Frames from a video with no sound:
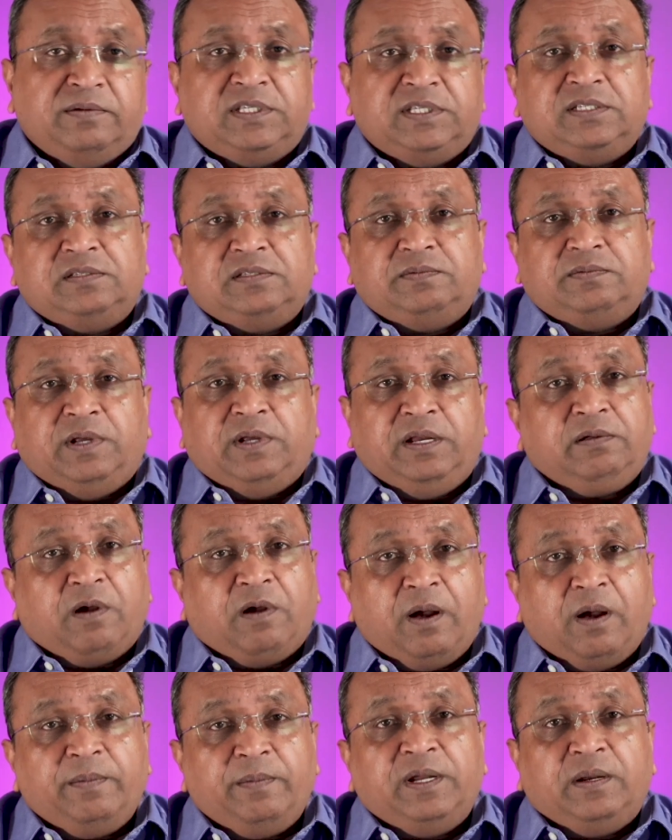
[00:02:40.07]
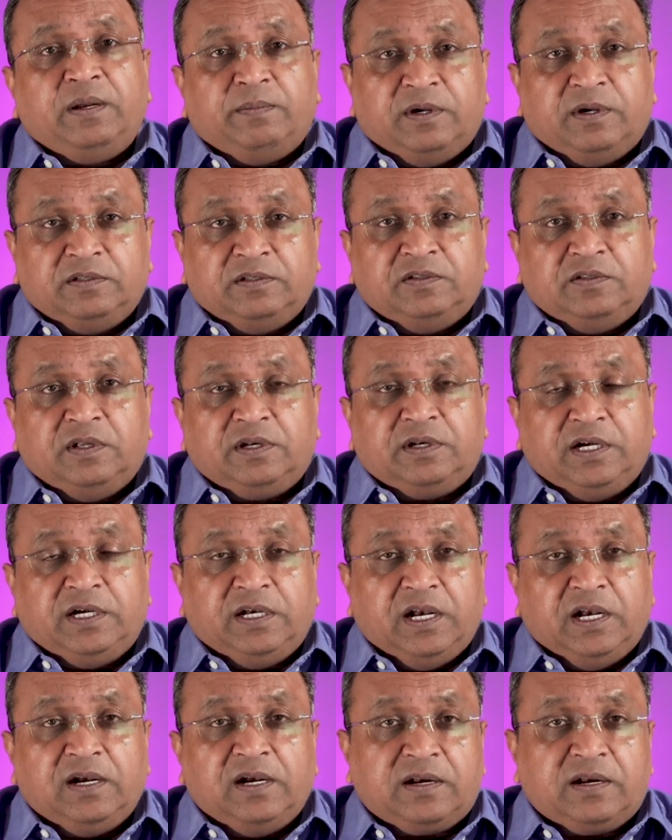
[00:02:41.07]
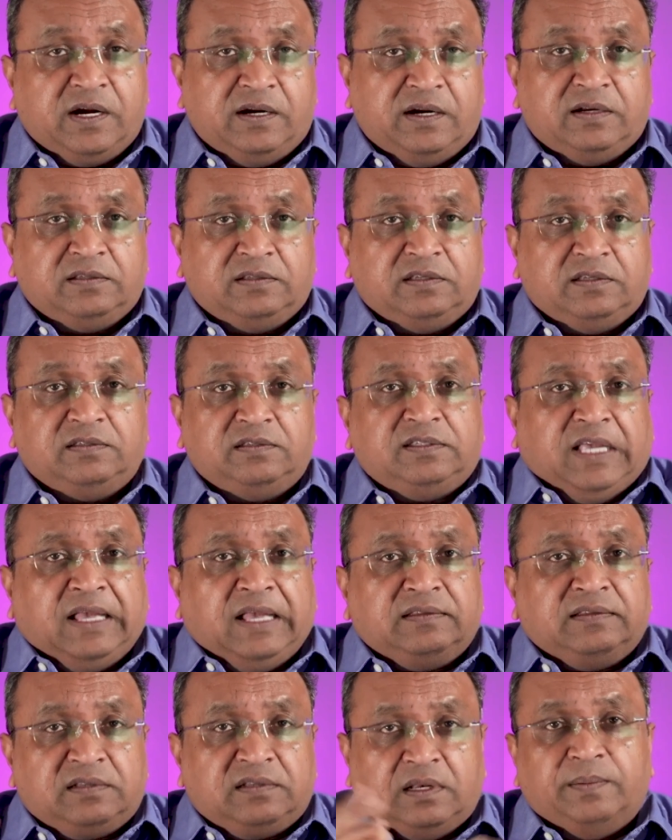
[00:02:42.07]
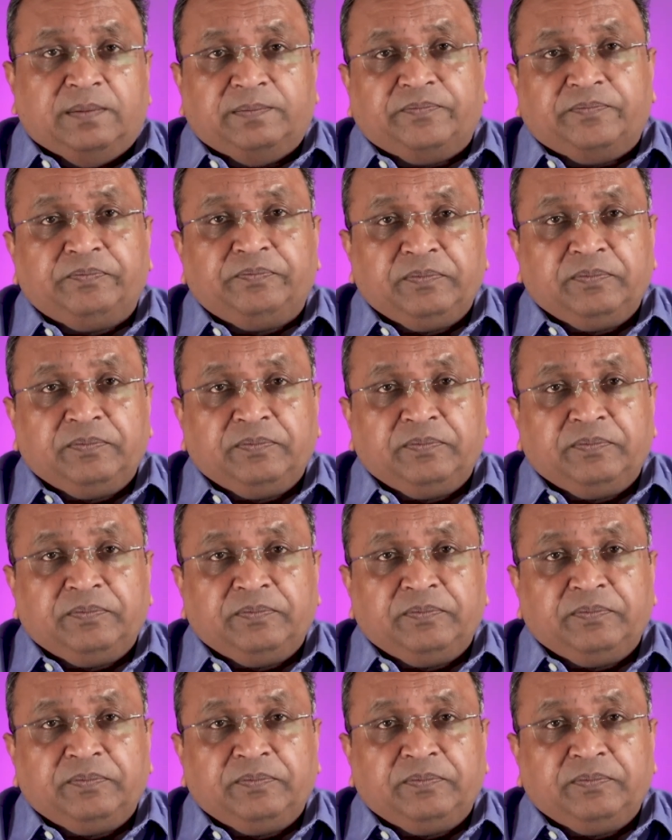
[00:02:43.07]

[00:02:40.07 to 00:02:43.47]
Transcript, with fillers: which is very common amongst the retail traders is CAN SLIM